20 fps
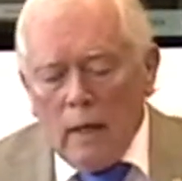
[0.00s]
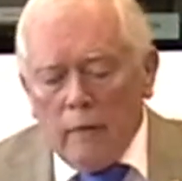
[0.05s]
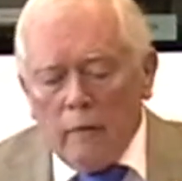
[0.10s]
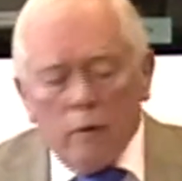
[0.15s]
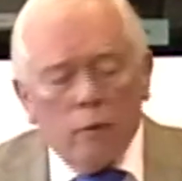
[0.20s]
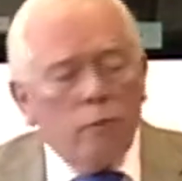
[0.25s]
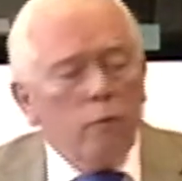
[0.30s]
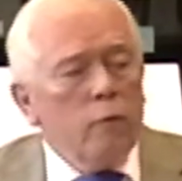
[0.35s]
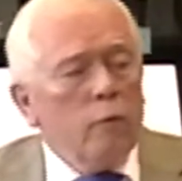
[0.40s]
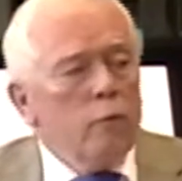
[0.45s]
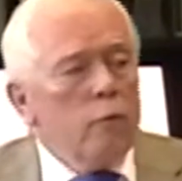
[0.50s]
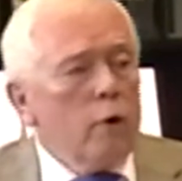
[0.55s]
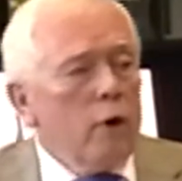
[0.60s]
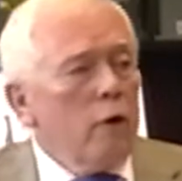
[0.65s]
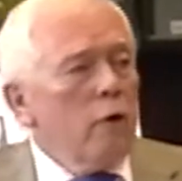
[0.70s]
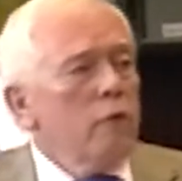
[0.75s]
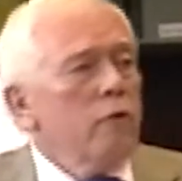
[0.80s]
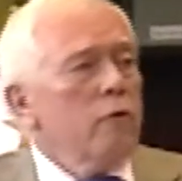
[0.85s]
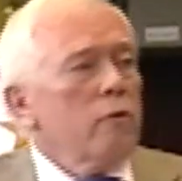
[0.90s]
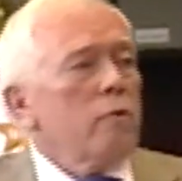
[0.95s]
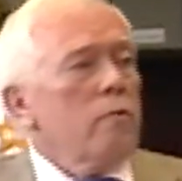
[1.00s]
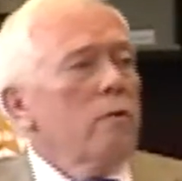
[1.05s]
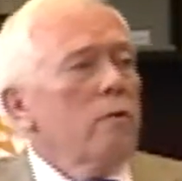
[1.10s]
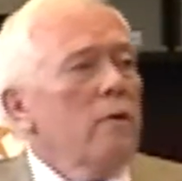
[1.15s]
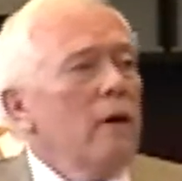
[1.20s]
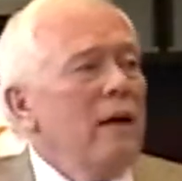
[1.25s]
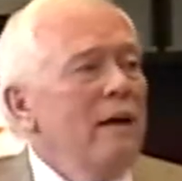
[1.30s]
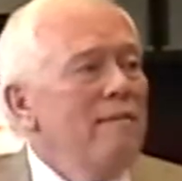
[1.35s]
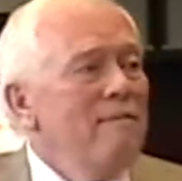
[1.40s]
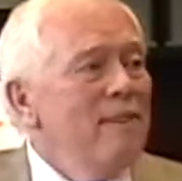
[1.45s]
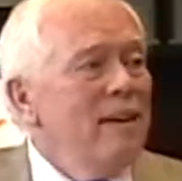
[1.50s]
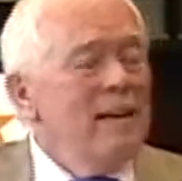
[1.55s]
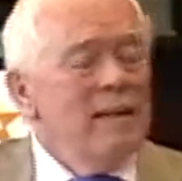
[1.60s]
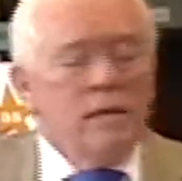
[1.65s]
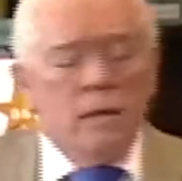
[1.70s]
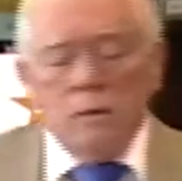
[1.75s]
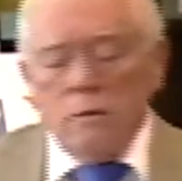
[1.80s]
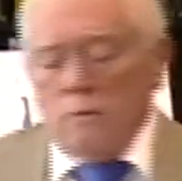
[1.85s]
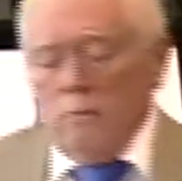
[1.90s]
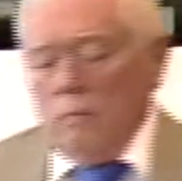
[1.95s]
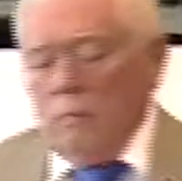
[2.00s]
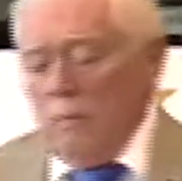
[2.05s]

The drillers, they invented